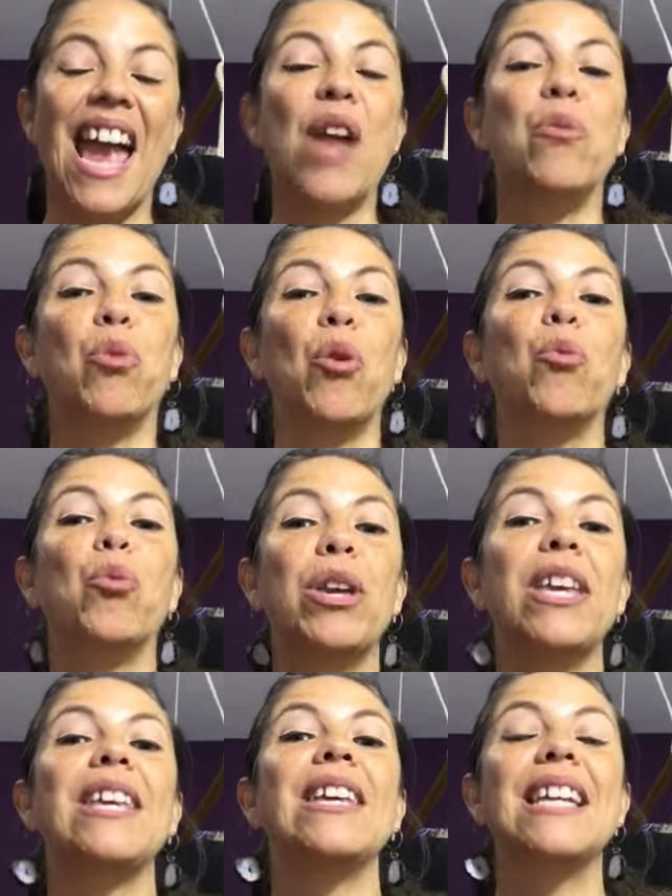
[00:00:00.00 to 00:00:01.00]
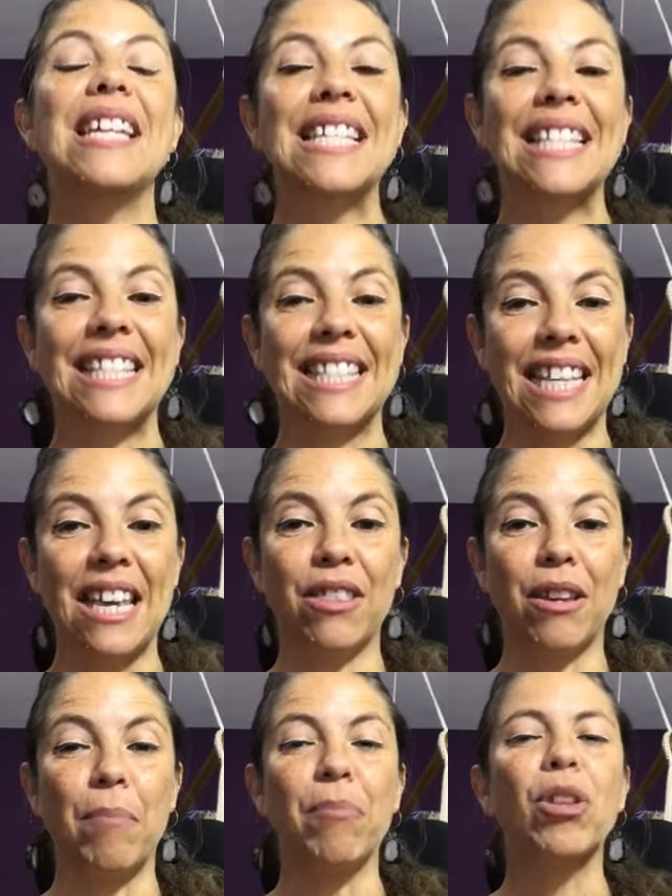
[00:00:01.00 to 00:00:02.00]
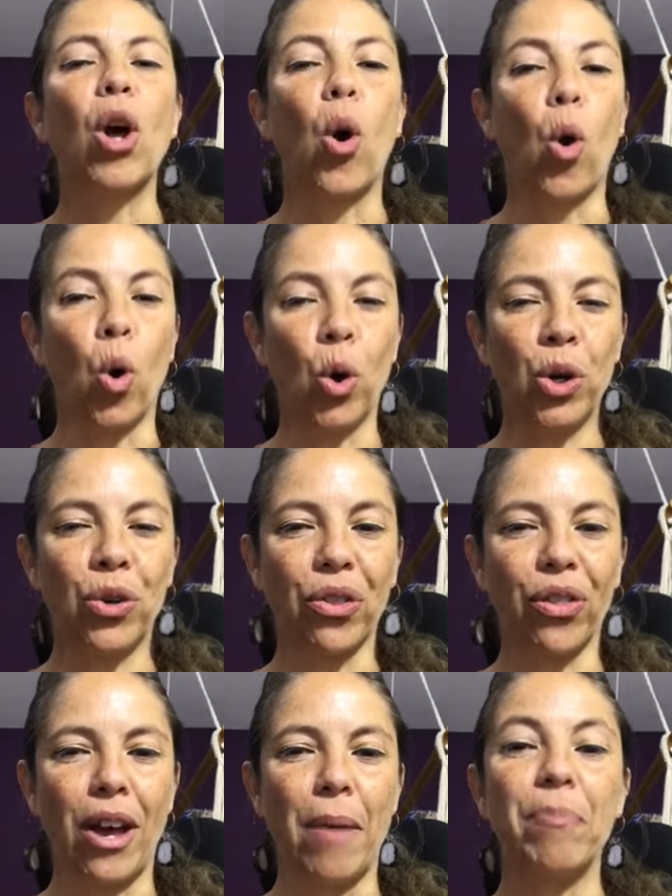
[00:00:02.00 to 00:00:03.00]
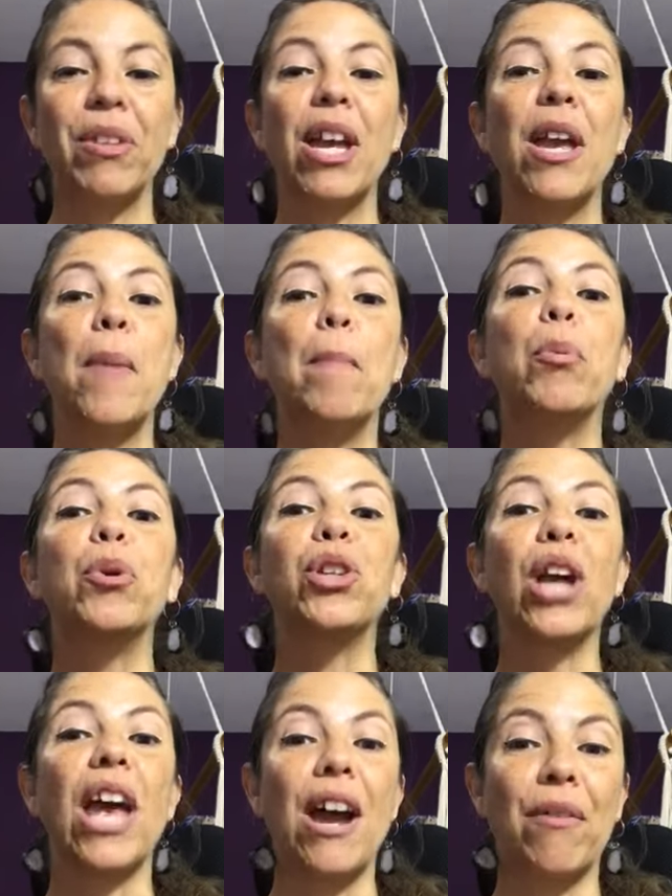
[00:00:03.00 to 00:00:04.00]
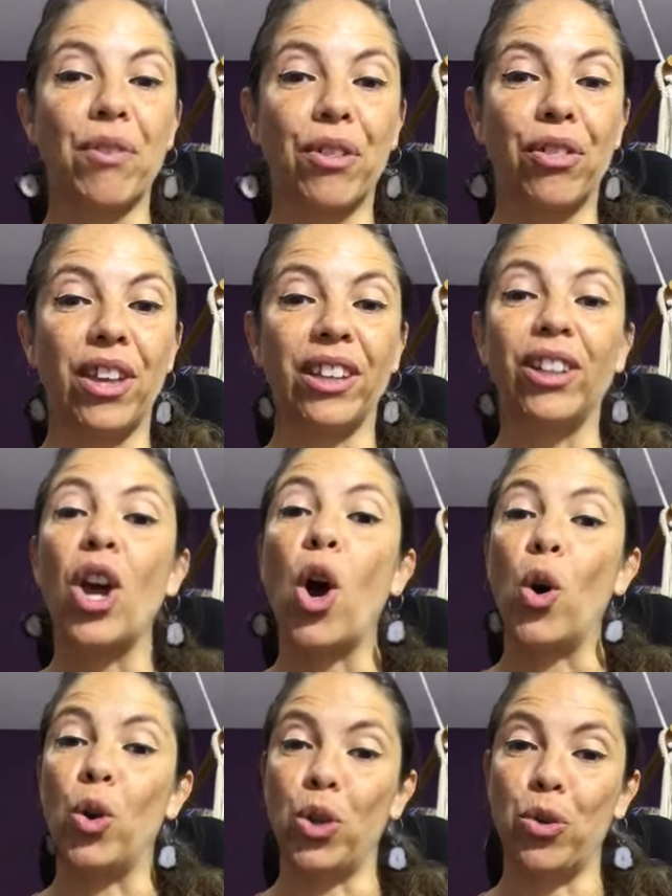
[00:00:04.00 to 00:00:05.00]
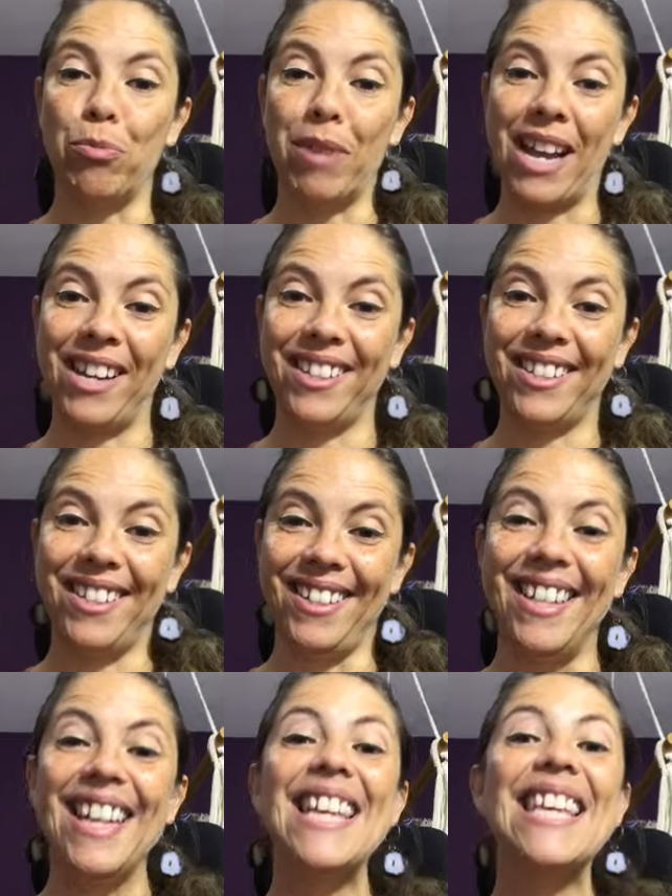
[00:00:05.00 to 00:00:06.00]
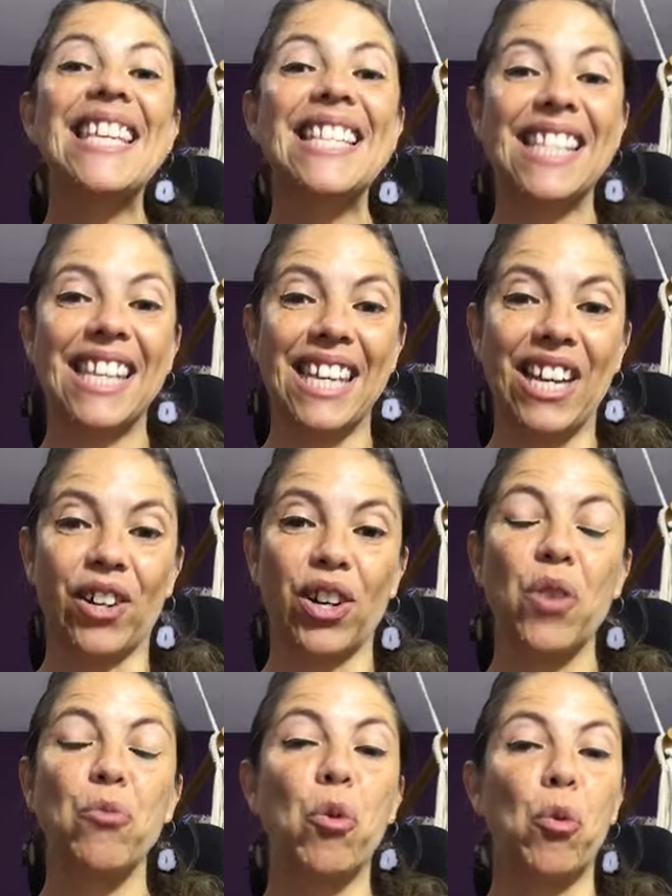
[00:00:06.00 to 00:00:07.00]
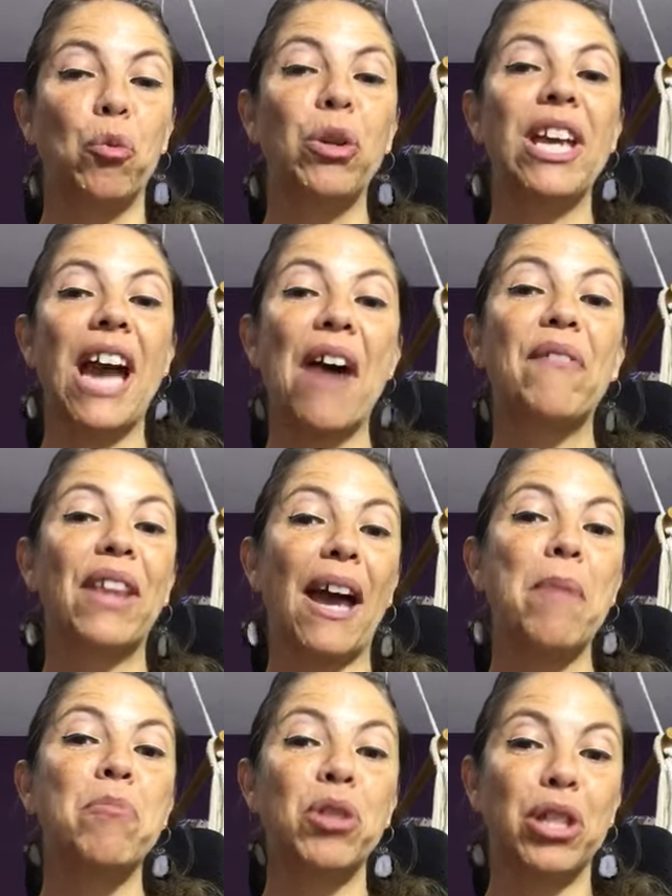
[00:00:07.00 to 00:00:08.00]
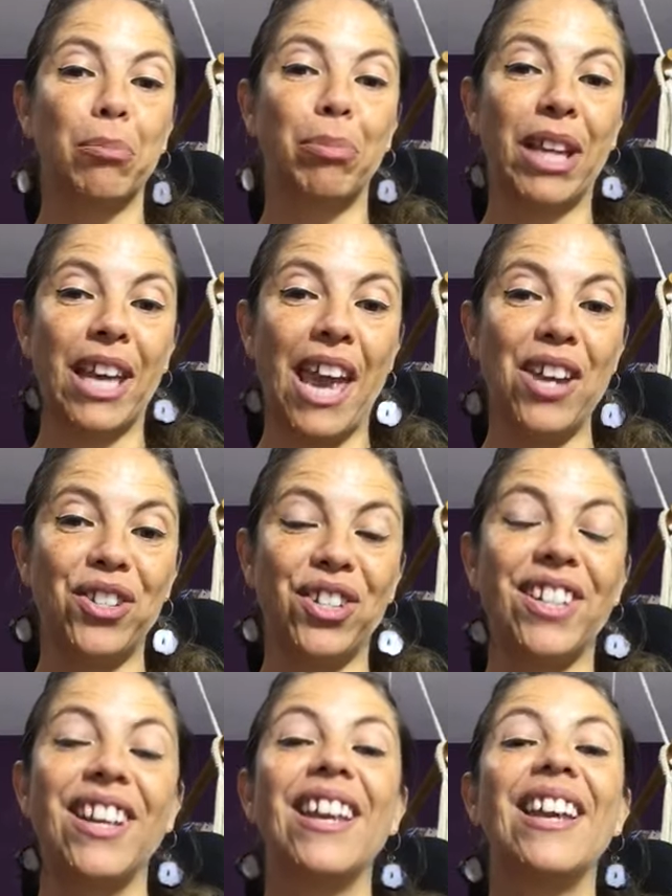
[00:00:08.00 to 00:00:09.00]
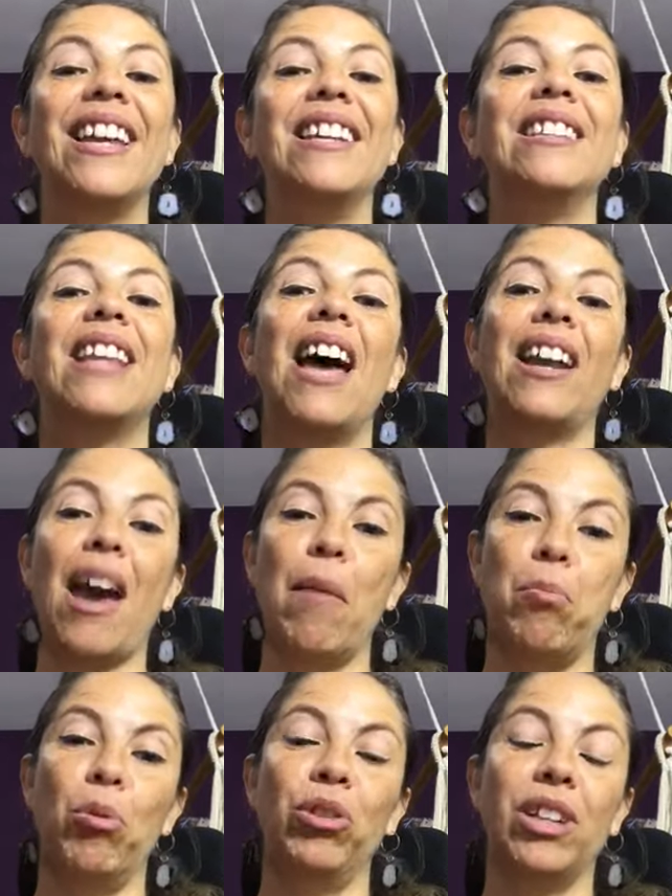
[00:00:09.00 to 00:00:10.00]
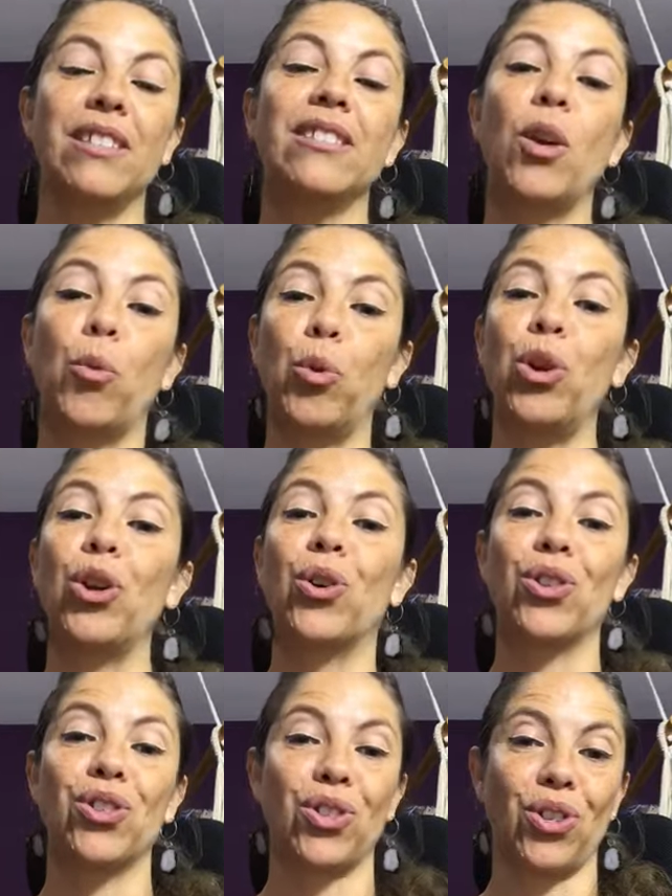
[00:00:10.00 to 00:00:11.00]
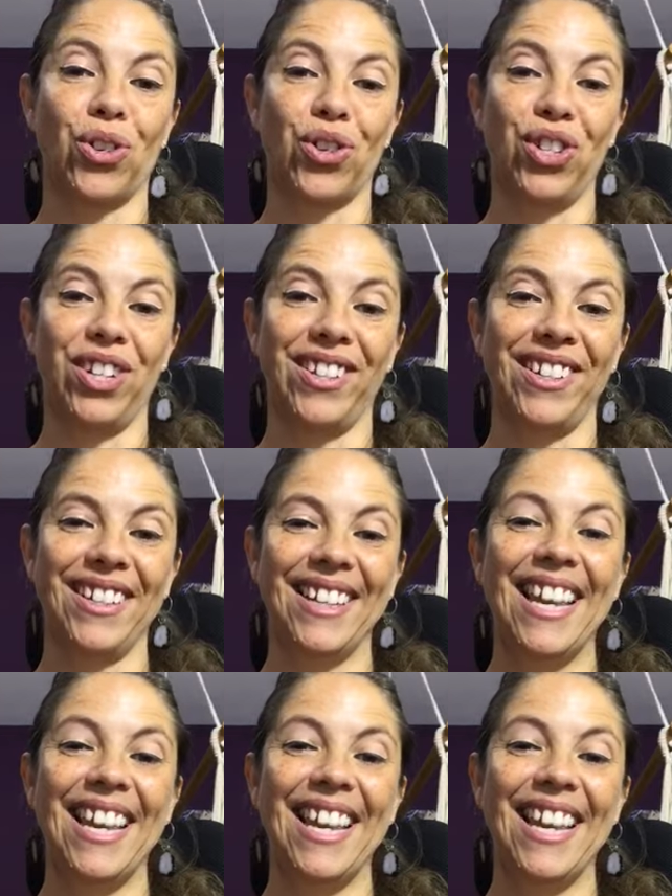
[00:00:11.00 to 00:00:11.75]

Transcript: And when we see them, honor them, and put everything on humanity is here, when we have that multiplication and that abundance that we are searching.